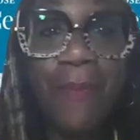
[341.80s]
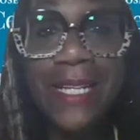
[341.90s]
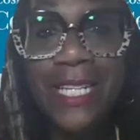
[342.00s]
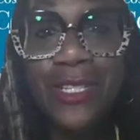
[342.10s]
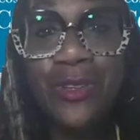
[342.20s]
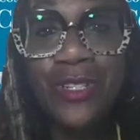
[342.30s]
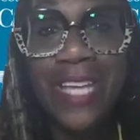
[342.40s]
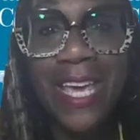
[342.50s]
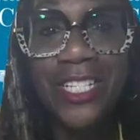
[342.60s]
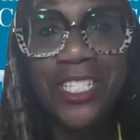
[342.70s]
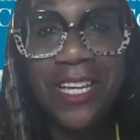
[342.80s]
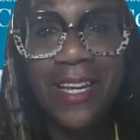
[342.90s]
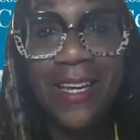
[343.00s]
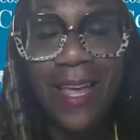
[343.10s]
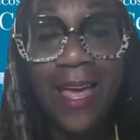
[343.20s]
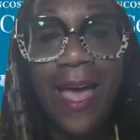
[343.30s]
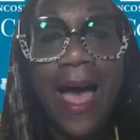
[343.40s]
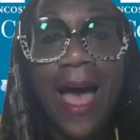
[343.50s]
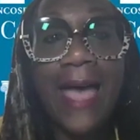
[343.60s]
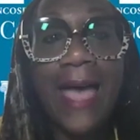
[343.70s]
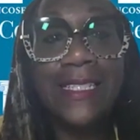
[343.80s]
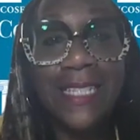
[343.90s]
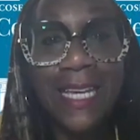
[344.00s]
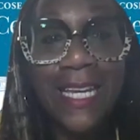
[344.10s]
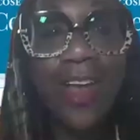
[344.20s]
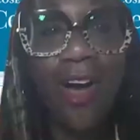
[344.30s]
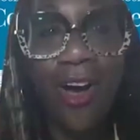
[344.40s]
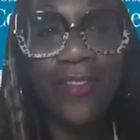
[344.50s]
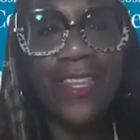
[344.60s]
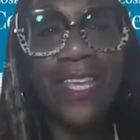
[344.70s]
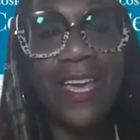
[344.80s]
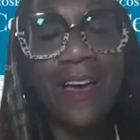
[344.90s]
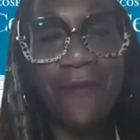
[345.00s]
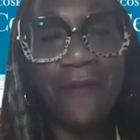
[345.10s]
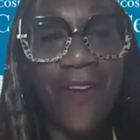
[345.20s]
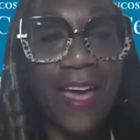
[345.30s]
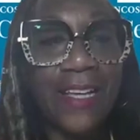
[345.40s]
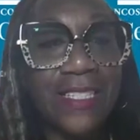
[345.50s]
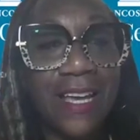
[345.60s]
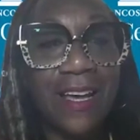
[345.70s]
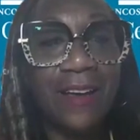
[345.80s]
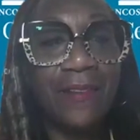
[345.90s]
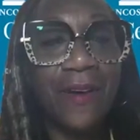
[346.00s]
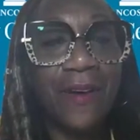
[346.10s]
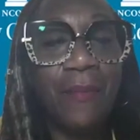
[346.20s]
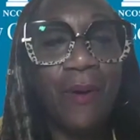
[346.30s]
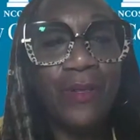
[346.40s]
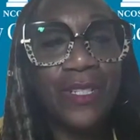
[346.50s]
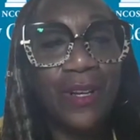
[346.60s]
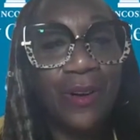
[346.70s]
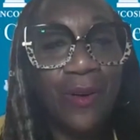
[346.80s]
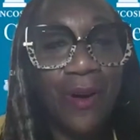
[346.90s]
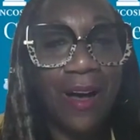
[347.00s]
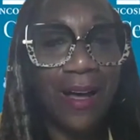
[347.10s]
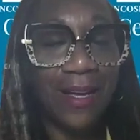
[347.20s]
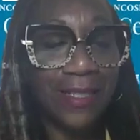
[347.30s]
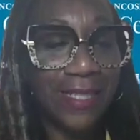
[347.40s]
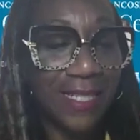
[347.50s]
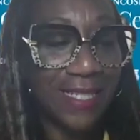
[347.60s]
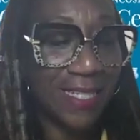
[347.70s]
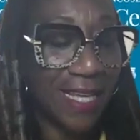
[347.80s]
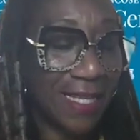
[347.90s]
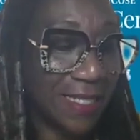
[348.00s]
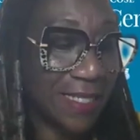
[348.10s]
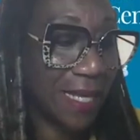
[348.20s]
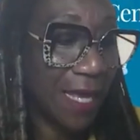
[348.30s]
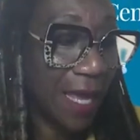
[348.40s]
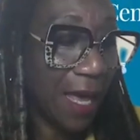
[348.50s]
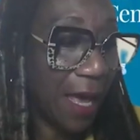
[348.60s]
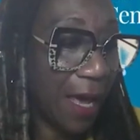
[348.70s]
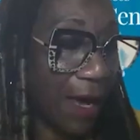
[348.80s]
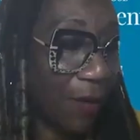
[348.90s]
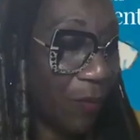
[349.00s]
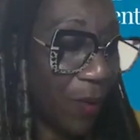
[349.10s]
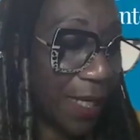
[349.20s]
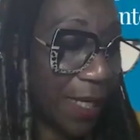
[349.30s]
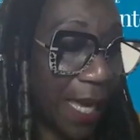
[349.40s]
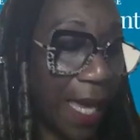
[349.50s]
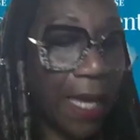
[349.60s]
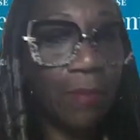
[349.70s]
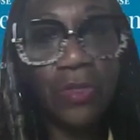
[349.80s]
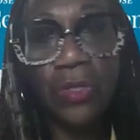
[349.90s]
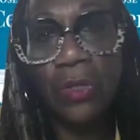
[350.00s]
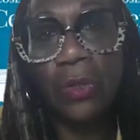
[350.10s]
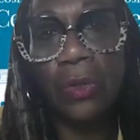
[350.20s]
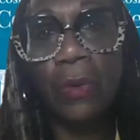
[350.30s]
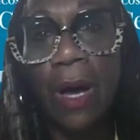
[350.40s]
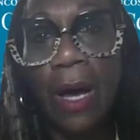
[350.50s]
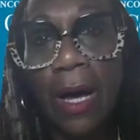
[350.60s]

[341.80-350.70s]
my dissertation, I did it on the effects of emotional dissidence when it came to